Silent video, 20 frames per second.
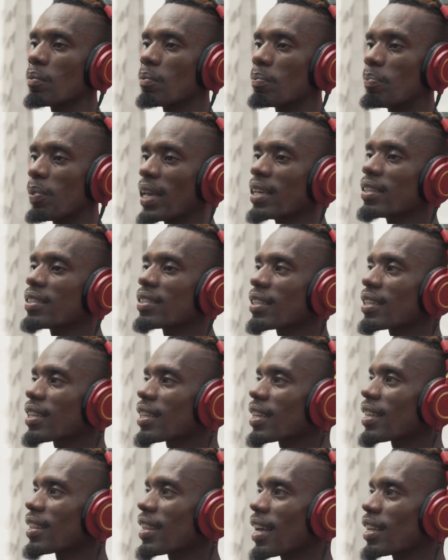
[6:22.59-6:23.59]

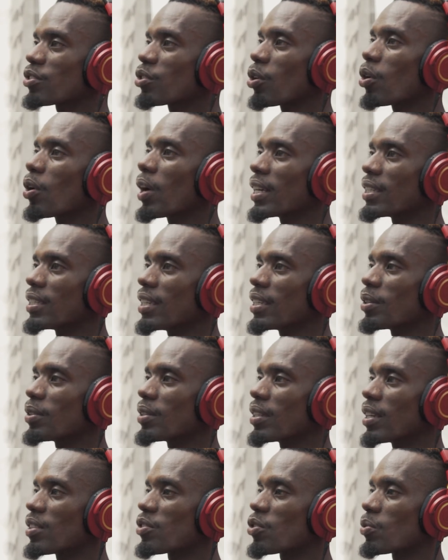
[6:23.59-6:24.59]
basically that's all I did
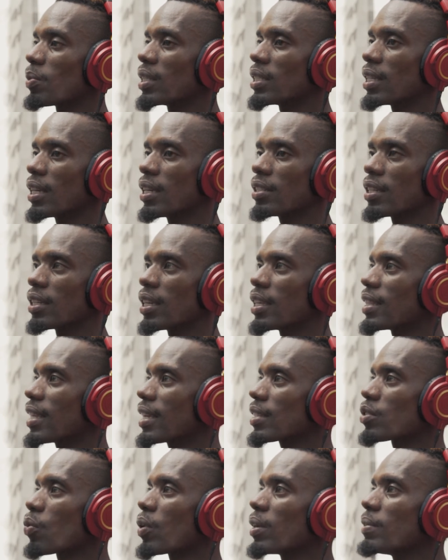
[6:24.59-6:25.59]
on the instrumentation, and
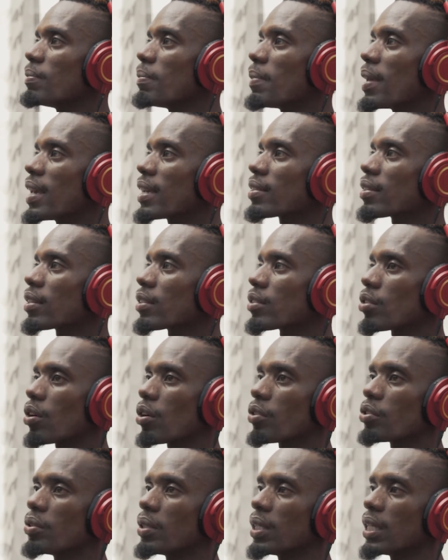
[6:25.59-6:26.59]
that's what makes a
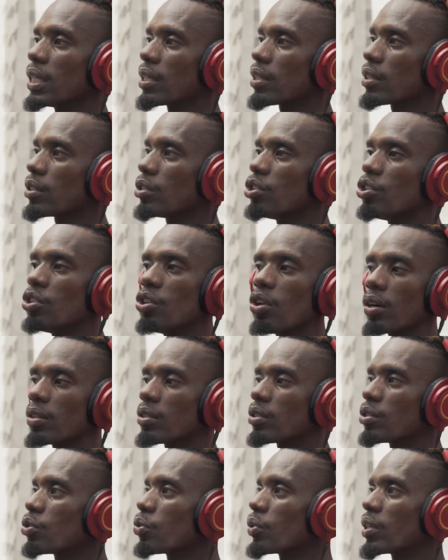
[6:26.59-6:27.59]
song unique,
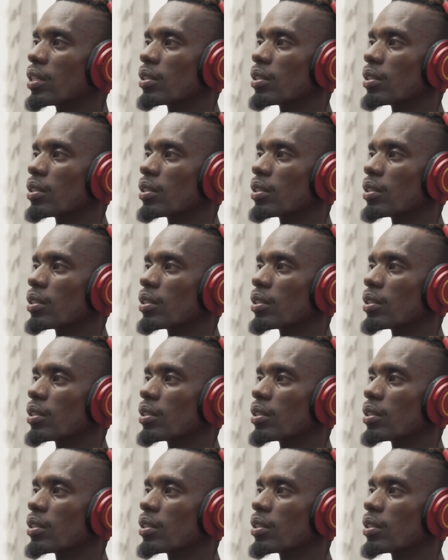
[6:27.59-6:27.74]
not doing